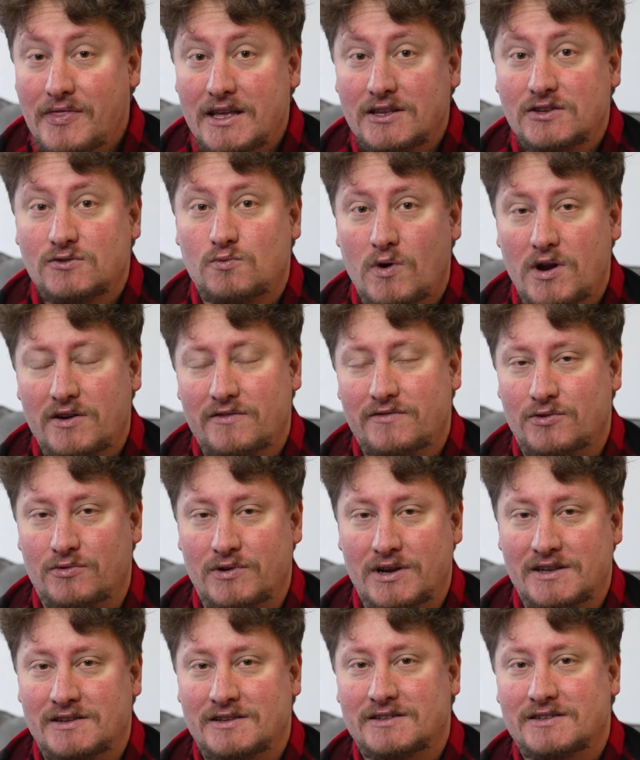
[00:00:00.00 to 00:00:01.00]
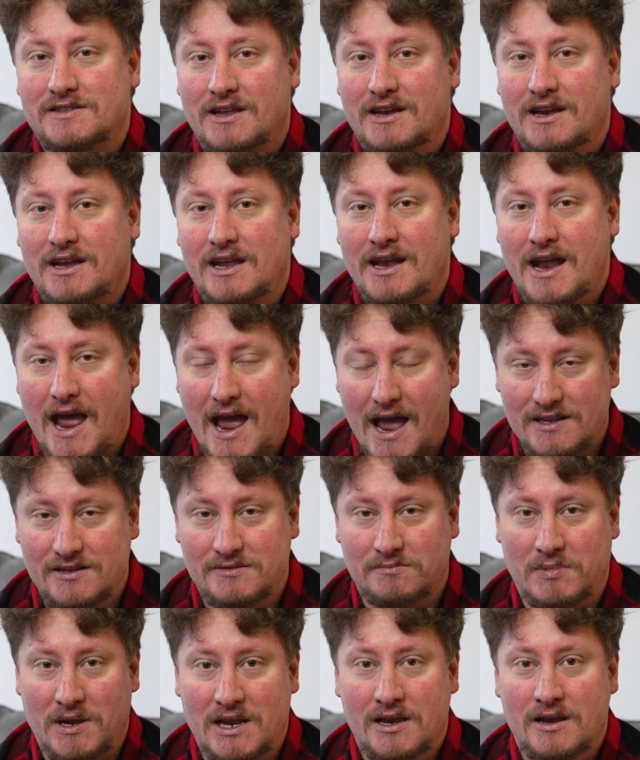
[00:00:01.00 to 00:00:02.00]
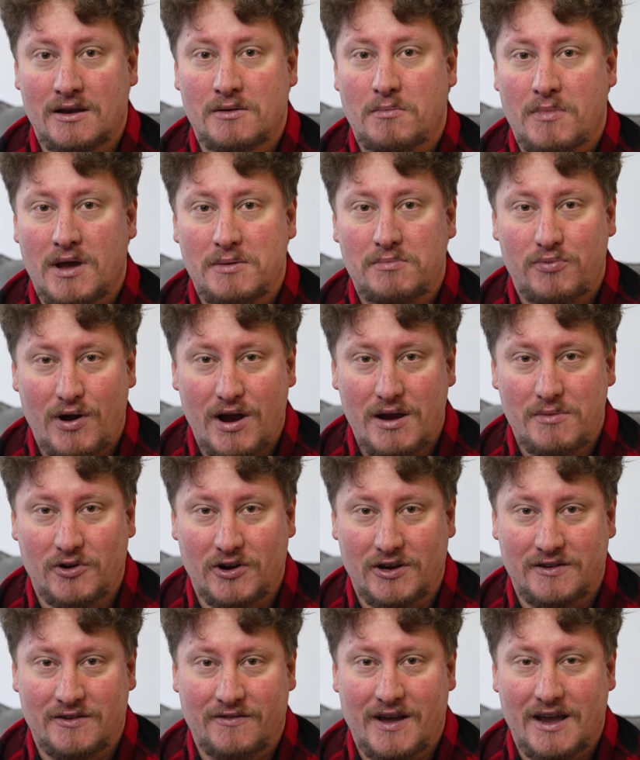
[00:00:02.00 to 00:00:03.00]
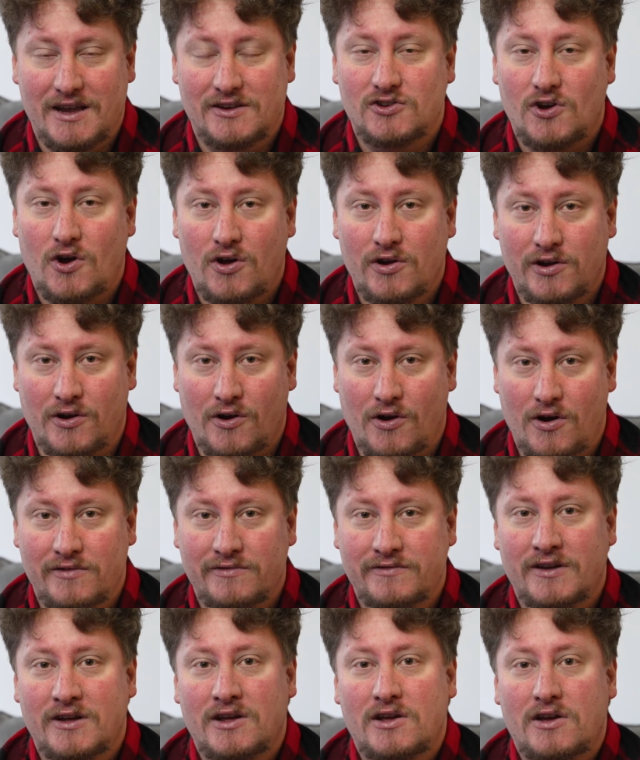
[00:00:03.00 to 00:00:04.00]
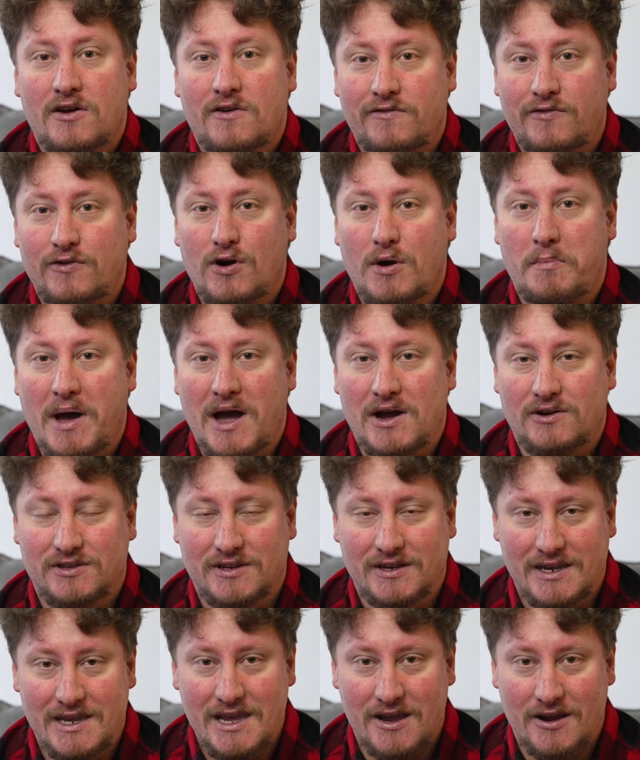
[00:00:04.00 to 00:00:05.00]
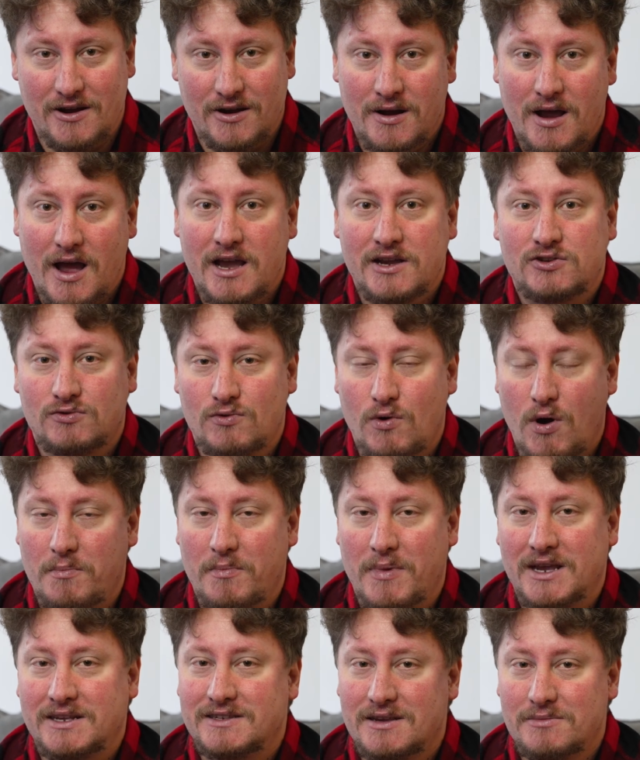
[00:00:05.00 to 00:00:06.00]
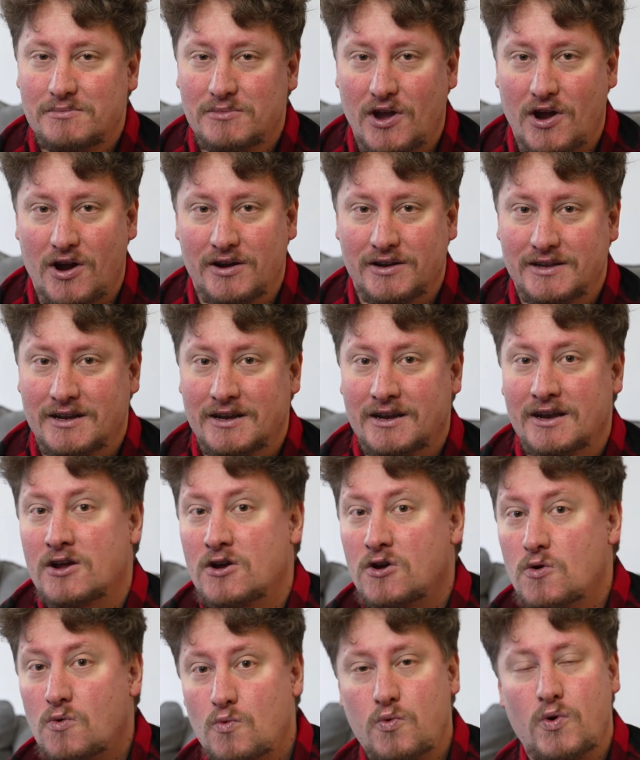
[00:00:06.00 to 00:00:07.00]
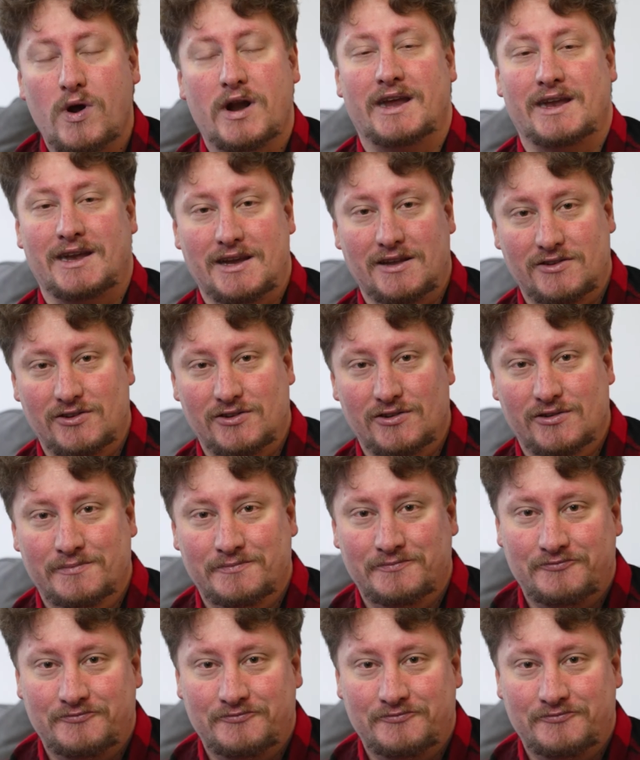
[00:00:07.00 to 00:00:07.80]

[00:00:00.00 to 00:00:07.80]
that's one of the reasons that it has been my primary device on and off for about a year. I swap my SIM card in when I need to.